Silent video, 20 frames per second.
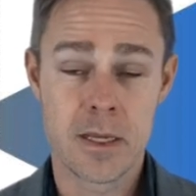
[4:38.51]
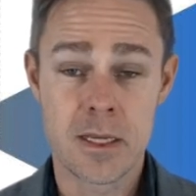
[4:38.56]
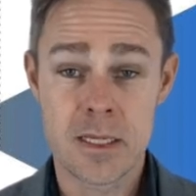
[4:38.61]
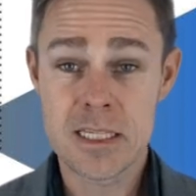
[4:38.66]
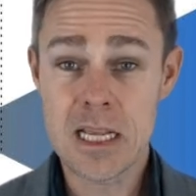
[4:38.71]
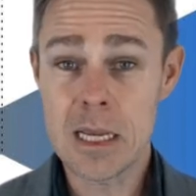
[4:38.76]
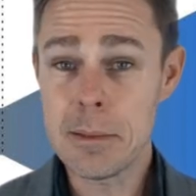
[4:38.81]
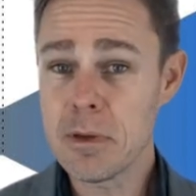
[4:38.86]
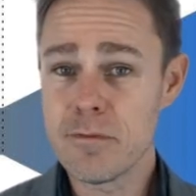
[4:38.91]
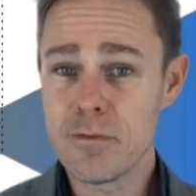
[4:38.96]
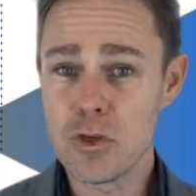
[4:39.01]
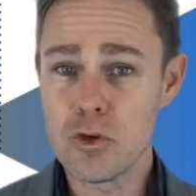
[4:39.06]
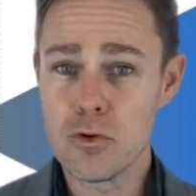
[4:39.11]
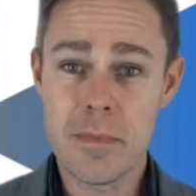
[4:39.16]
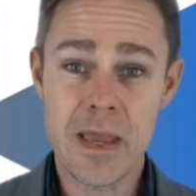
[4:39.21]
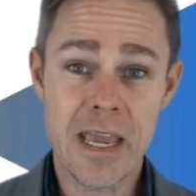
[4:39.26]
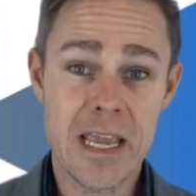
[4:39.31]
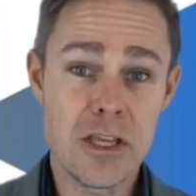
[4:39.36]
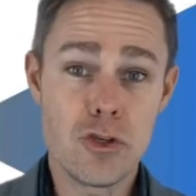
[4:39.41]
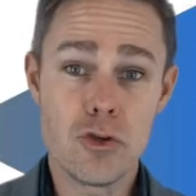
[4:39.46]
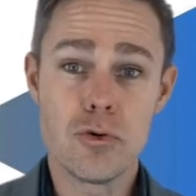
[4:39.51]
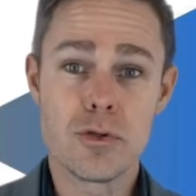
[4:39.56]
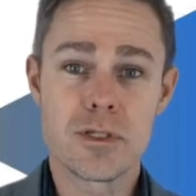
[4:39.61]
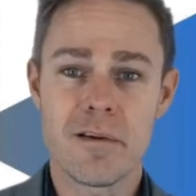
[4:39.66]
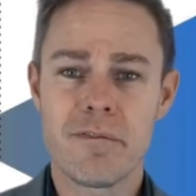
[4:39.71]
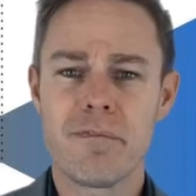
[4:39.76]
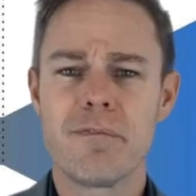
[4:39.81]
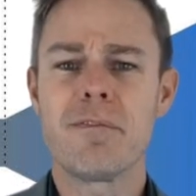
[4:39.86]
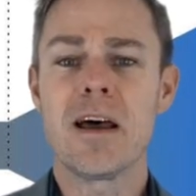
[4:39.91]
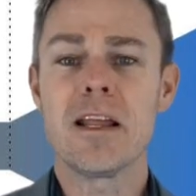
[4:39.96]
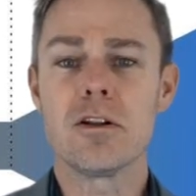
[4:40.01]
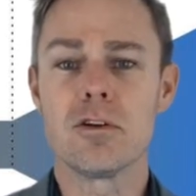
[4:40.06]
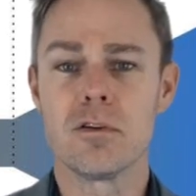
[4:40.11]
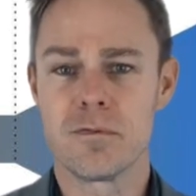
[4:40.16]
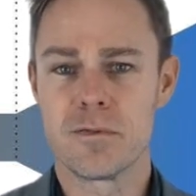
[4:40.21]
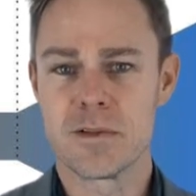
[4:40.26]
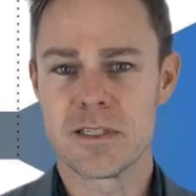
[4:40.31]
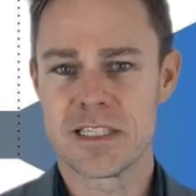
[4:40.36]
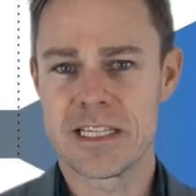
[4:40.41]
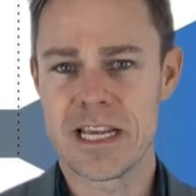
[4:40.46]
Some of you may use a funnel
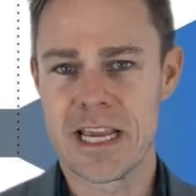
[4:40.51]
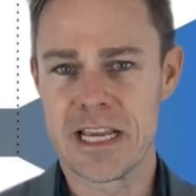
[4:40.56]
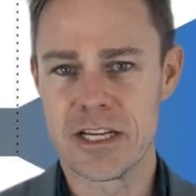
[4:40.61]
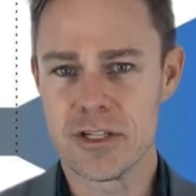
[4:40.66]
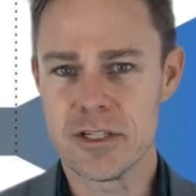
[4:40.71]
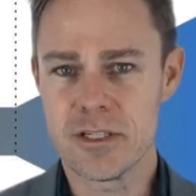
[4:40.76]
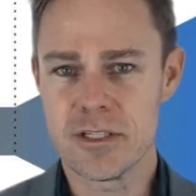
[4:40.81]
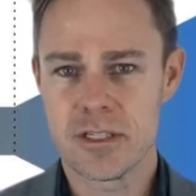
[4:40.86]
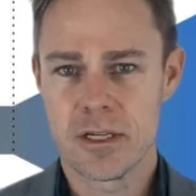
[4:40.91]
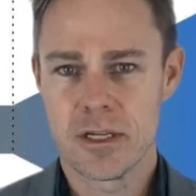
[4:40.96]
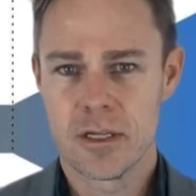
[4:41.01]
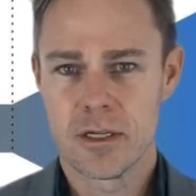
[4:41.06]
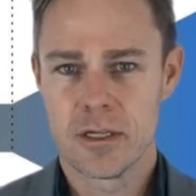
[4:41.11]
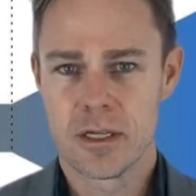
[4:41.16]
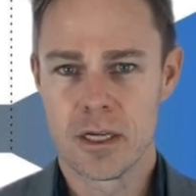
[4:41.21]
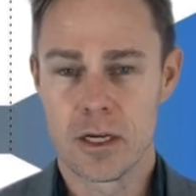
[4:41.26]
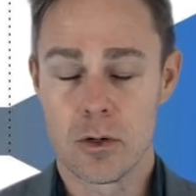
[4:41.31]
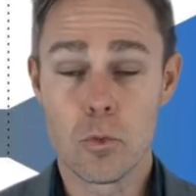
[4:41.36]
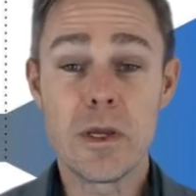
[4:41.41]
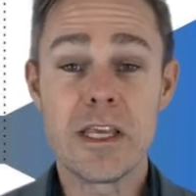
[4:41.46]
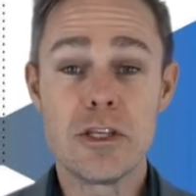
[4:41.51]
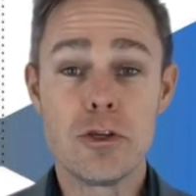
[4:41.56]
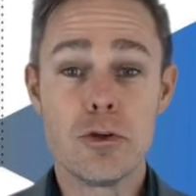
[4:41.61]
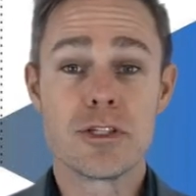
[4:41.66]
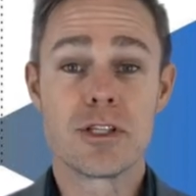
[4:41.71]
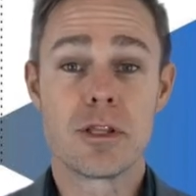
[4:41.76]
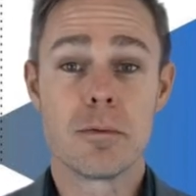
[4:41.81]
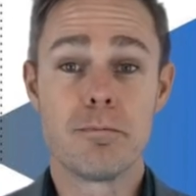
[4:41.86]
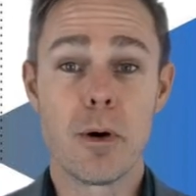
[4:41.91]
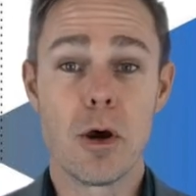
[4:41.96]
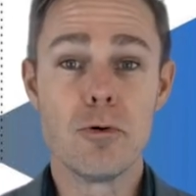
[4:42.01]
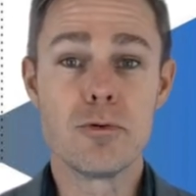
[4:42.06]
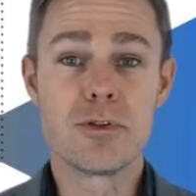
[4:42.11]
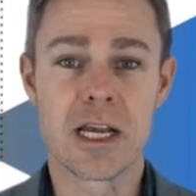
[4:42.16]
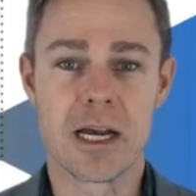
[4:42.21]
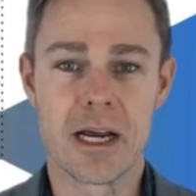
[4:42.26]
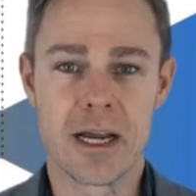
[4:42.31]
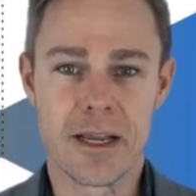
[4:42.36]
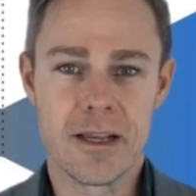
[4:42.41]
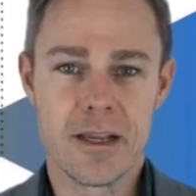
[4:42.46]
for stages. We use the bow
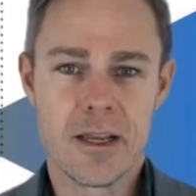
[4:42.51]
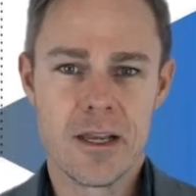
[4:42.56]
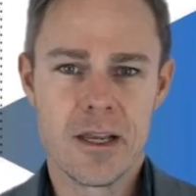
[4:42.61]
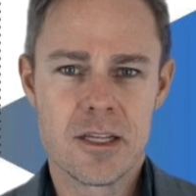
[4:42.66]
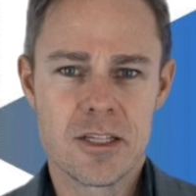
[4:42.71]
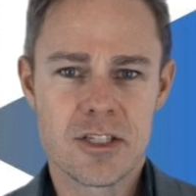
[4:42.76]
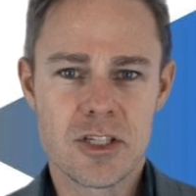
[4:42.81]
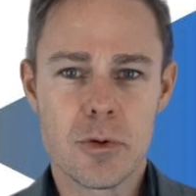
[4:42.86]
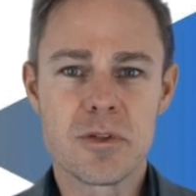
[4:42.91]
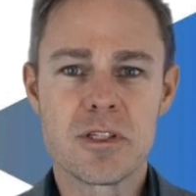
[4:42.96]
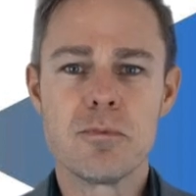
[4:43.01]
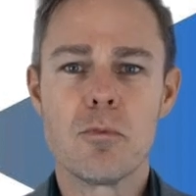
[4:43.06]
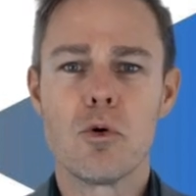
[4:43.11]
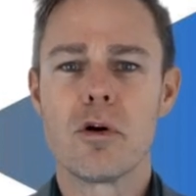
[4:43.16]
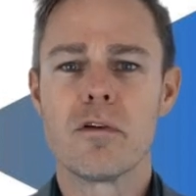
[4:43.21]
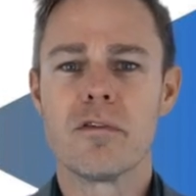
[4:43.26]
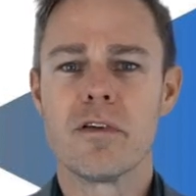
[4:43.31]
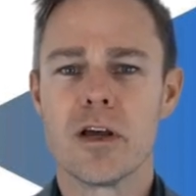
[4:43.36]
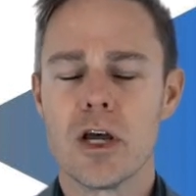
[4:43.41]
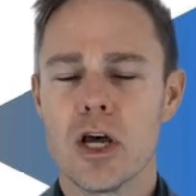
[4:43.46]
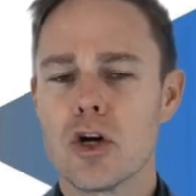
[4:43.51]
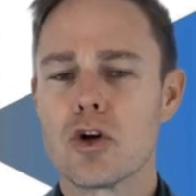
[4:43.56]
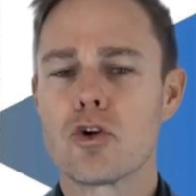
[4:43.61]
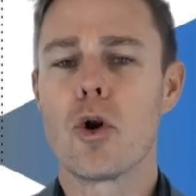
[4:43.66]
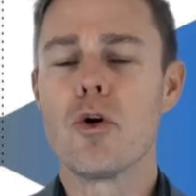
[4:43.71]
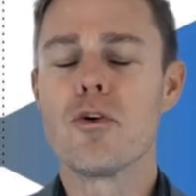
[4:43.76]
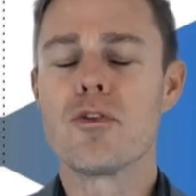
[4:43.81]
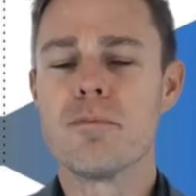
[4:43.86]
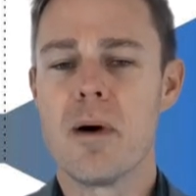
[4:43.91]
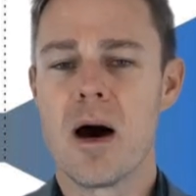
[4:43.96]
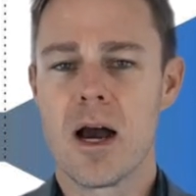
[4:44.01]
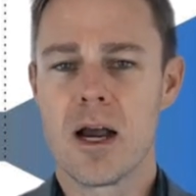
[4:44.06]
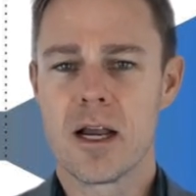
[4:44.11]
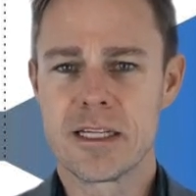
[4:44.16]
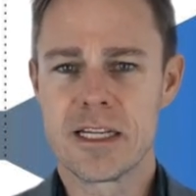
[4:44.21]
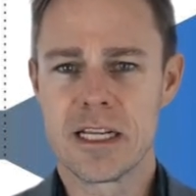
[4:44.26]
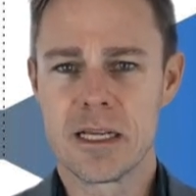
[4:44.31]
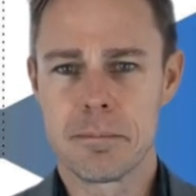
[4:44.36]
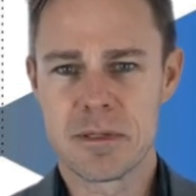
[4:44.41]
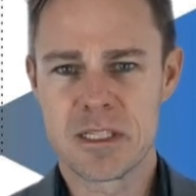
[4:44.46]
tie, so it's more of a, a growth
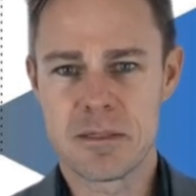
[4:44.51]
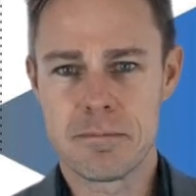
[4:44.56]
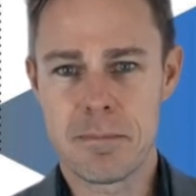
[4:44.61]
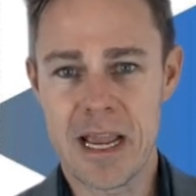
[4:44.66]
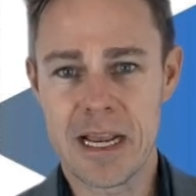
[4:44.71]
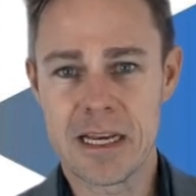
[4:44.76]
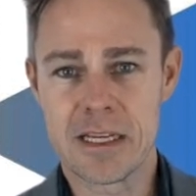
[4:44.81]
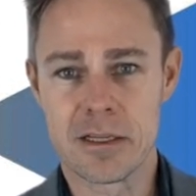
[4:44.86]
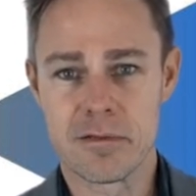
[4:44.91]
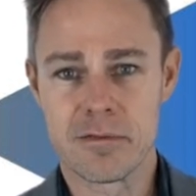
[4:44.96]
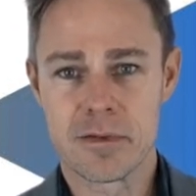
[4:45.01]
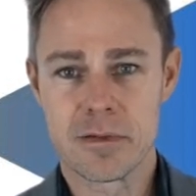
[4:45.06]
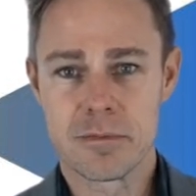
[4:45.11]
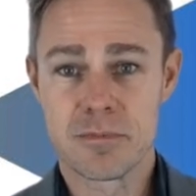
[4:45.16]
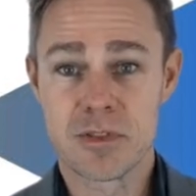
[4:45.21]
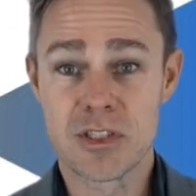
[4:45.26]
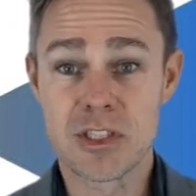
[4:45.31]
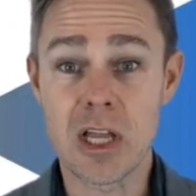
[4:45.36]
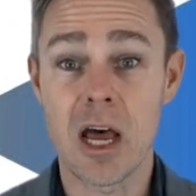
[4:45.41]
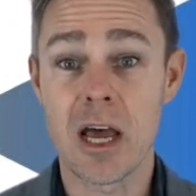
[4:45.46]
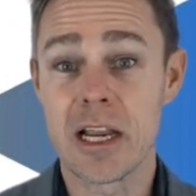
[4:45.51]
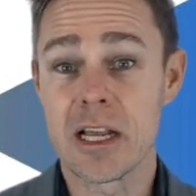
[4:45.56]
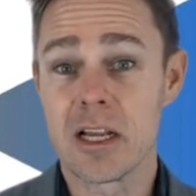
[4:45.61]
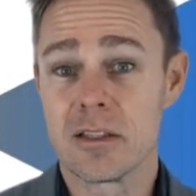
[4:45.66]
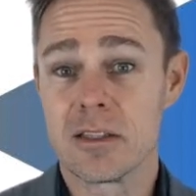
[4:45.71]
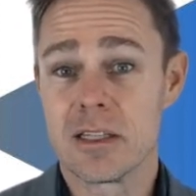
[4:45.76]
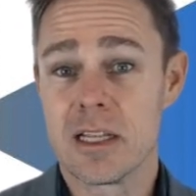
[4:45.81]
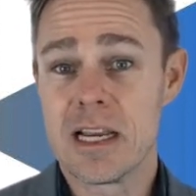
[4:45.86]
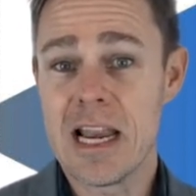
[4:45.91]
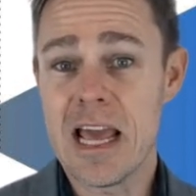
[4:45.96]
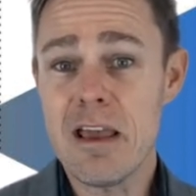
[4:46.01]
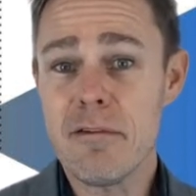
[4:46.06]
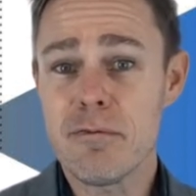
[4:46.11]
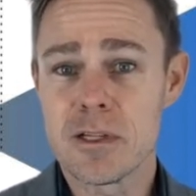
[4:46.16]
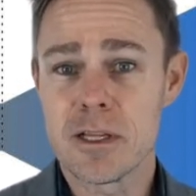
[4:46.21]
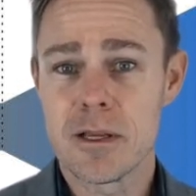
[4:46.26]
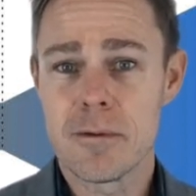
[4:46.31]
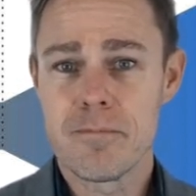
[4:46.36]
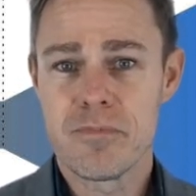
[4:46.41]
marketing perspective. Starting on the left,